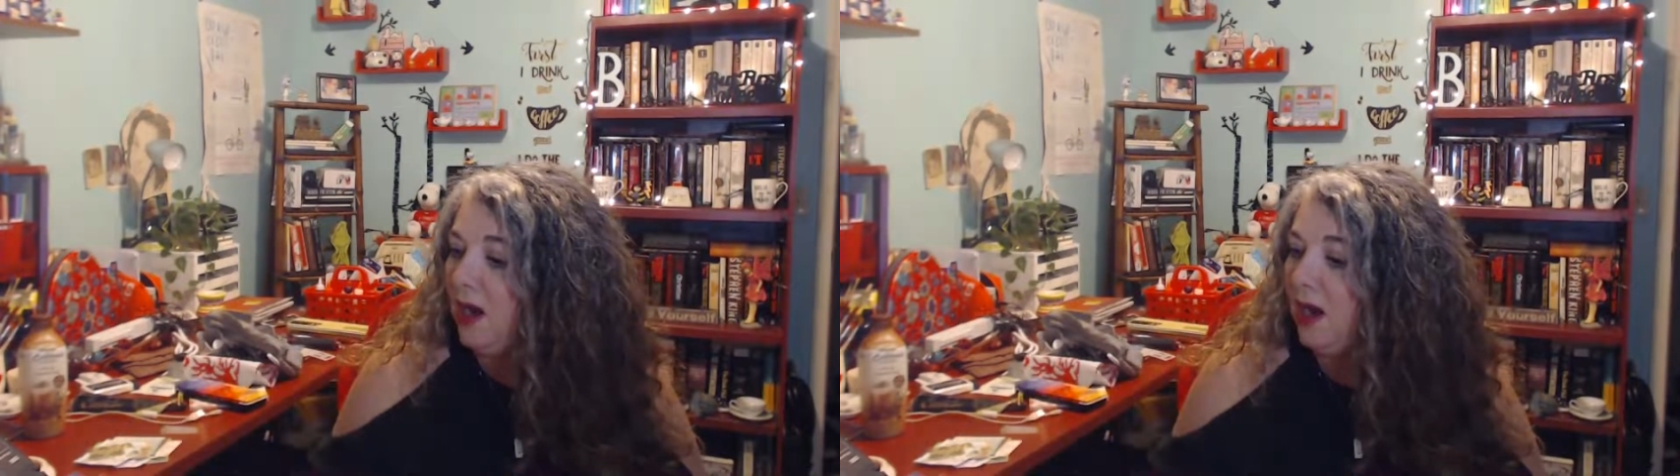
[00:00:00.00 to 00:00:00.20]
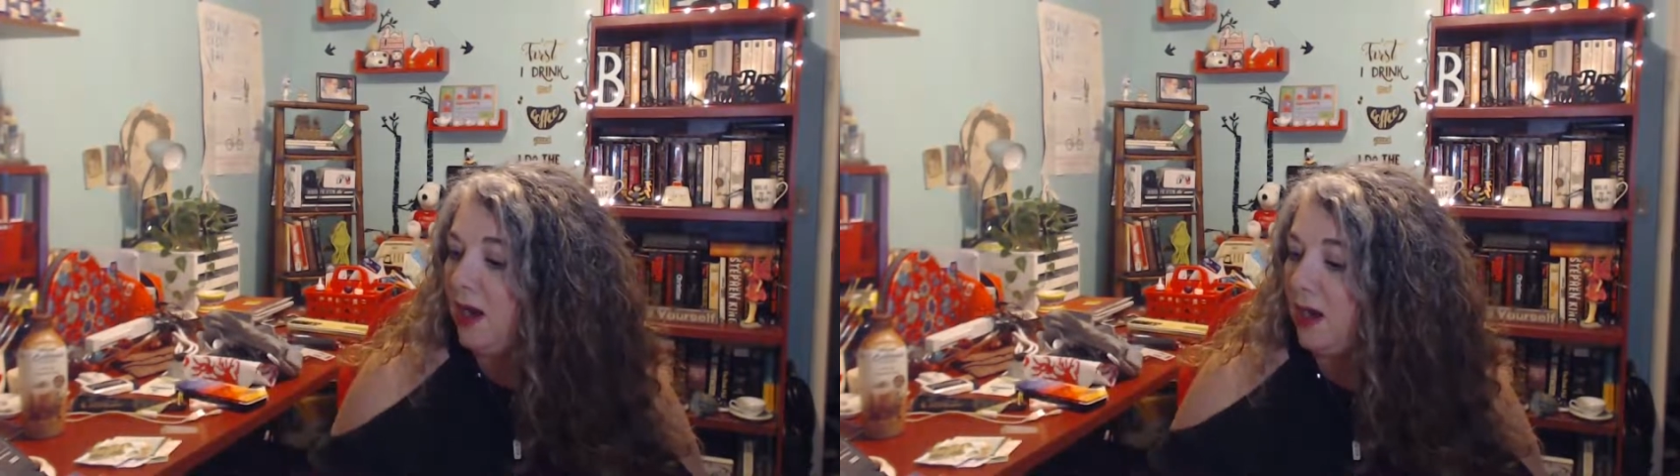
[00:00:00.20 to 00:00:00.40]

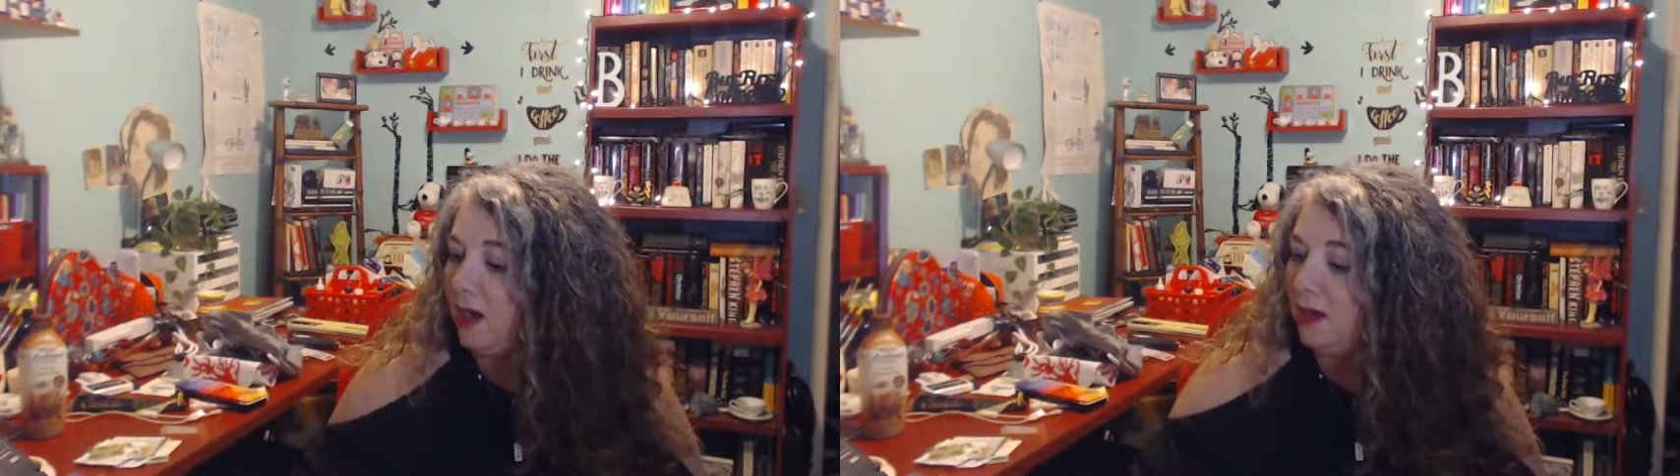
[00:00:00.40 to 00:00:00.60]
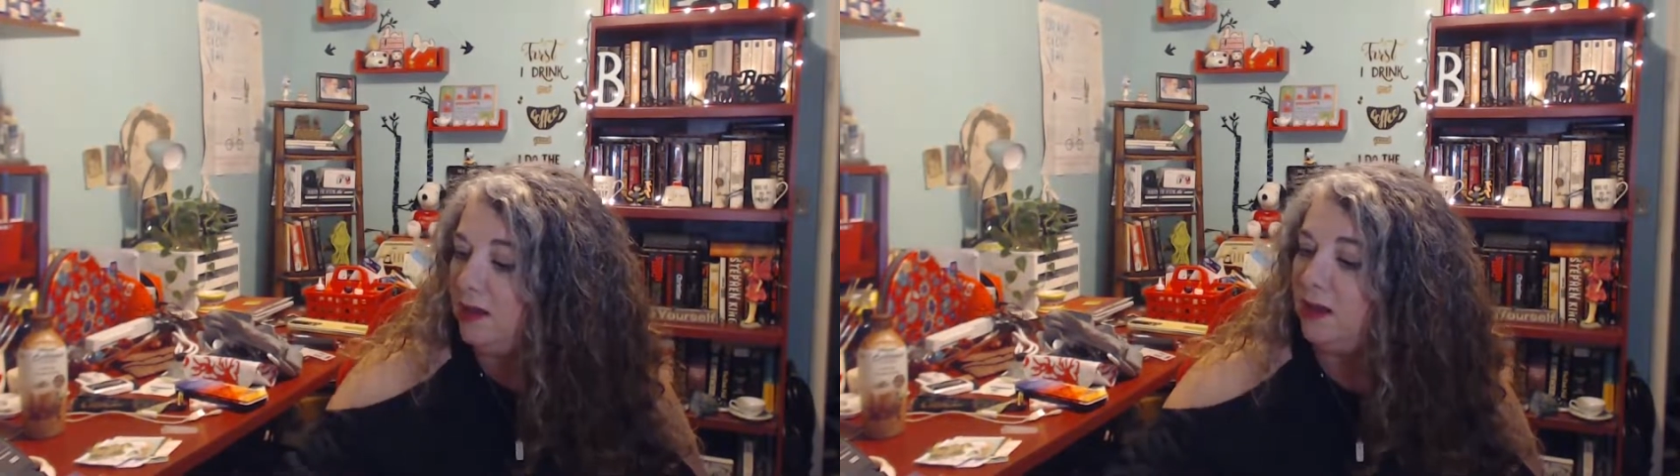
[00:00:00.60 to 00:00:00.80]

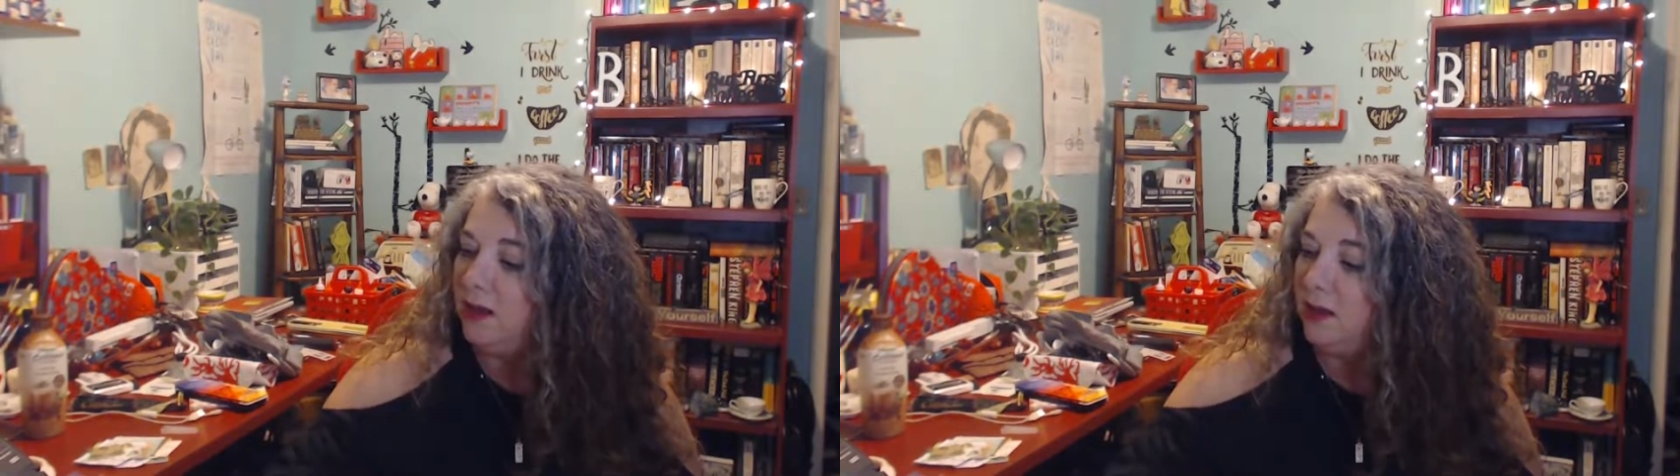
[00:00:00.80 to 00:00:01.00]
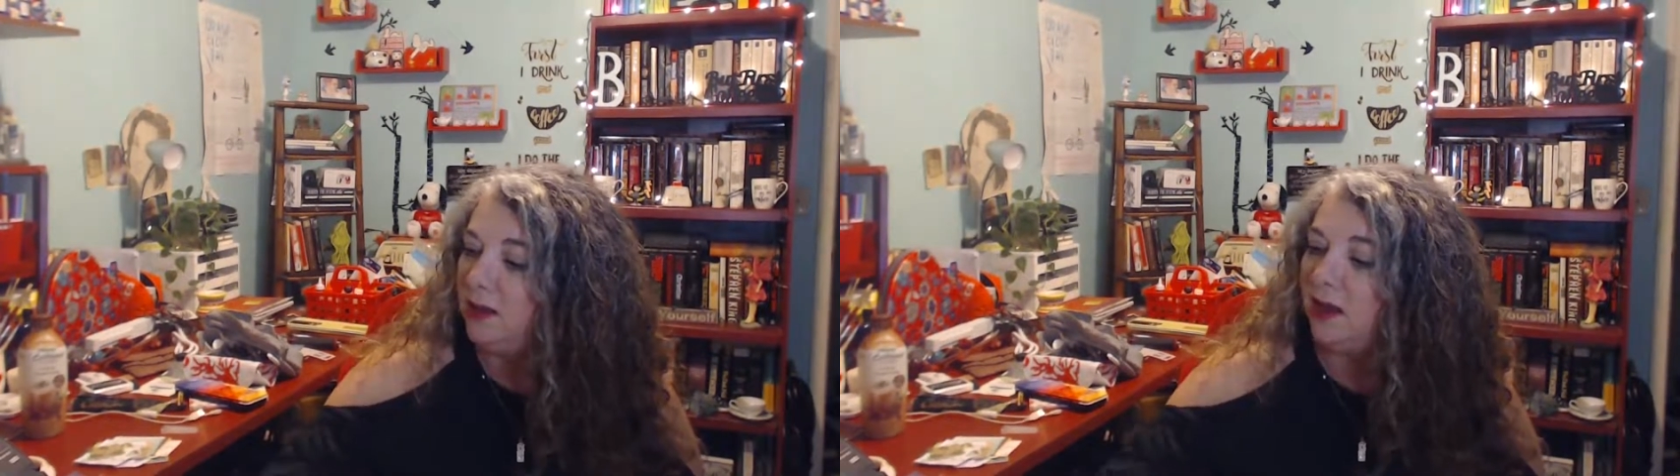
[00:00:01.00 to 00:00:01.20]
and
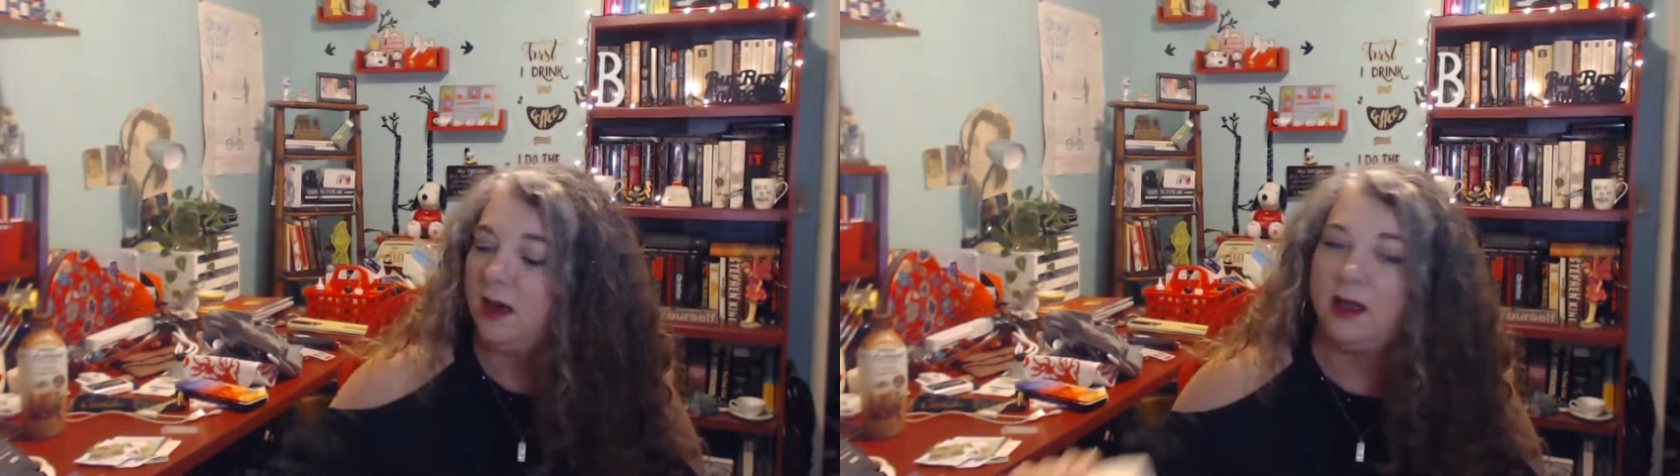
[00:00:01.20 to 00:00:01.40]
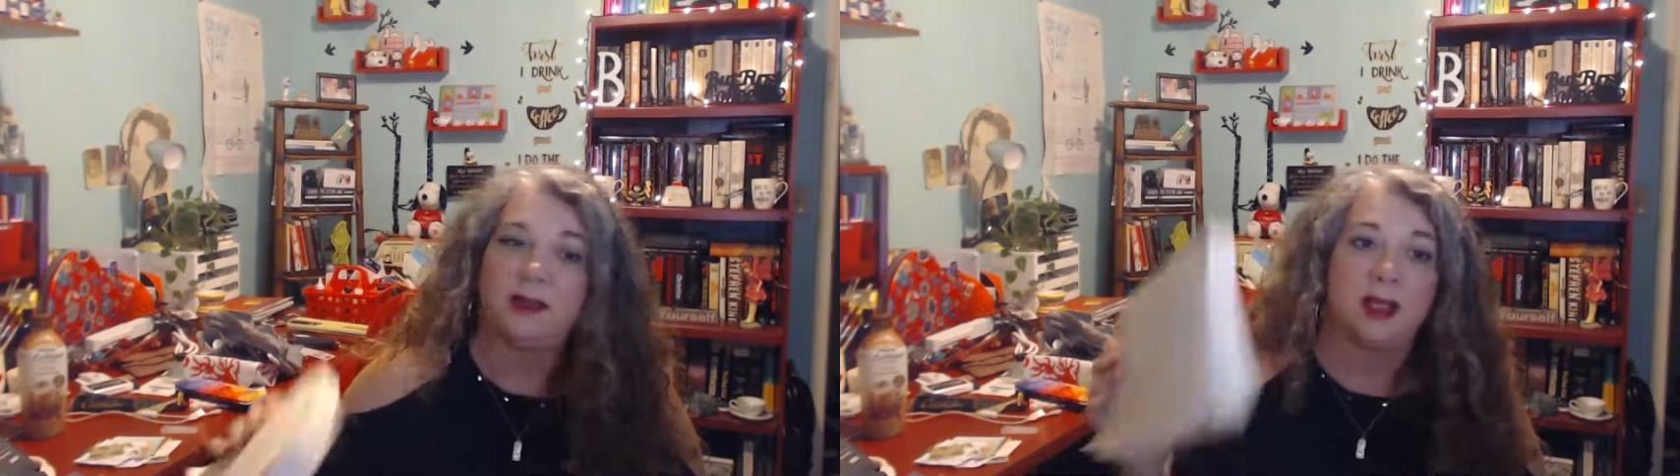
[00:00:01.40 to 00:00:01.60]

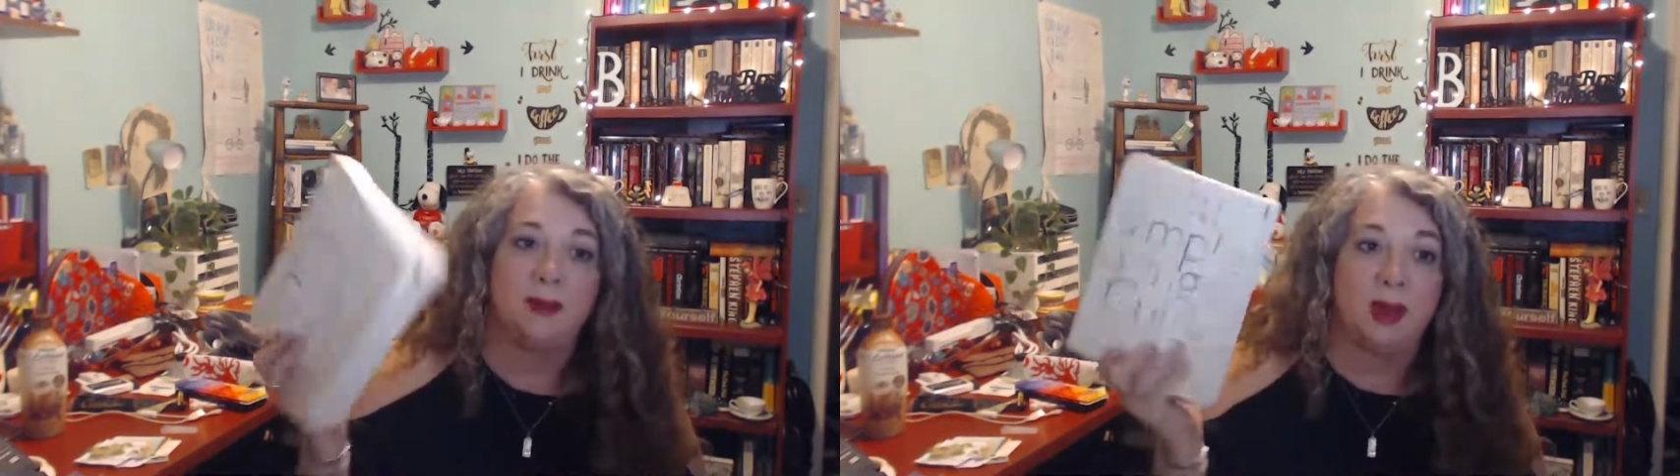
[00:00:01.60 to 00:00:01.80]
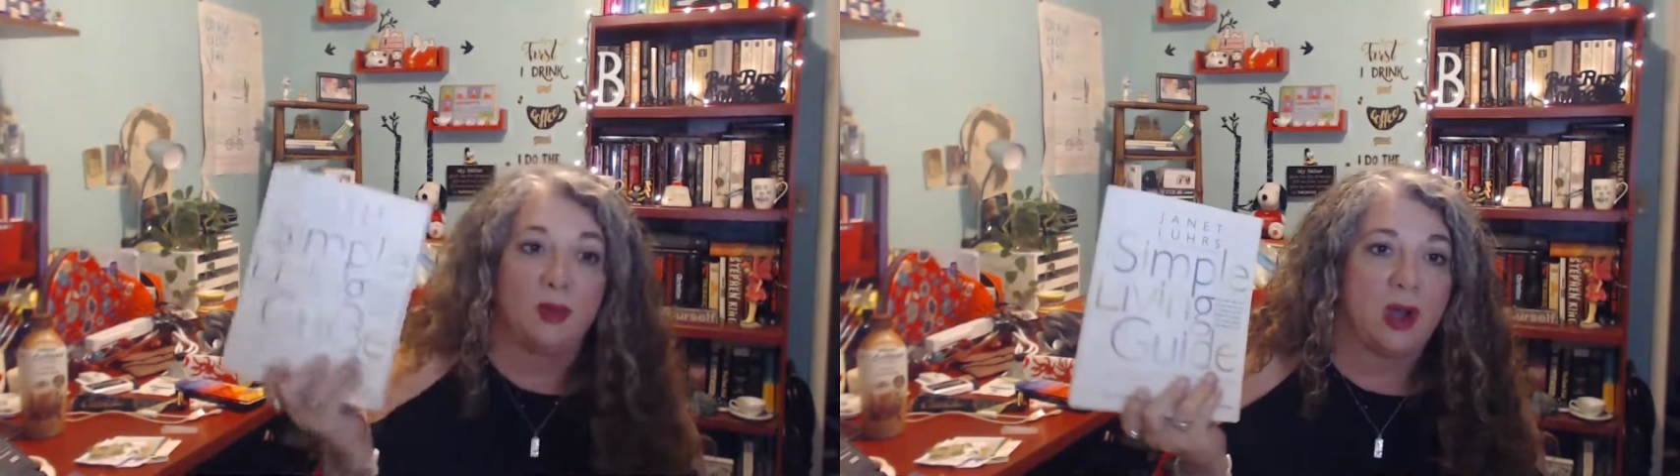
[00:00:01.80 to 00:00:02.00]
it's going to be a